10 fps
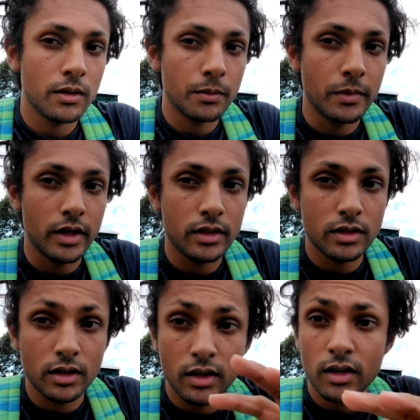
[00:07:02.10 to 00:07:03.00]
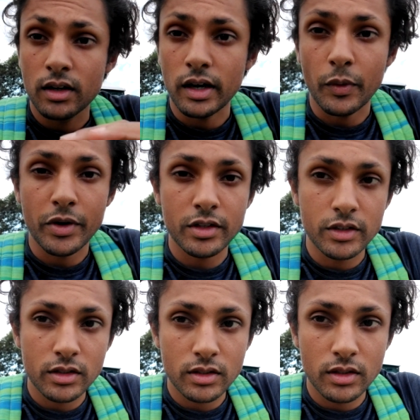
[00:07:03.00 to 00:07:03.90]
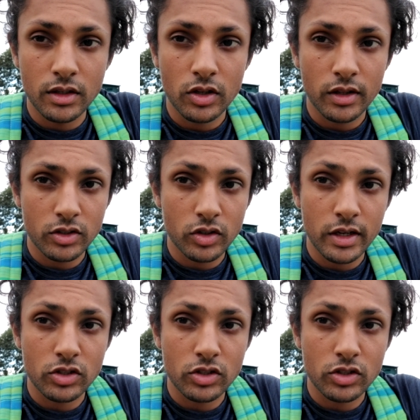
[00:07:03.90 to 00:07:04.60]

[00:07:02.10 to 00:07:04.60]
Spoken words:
but I want to just, you know, let you guys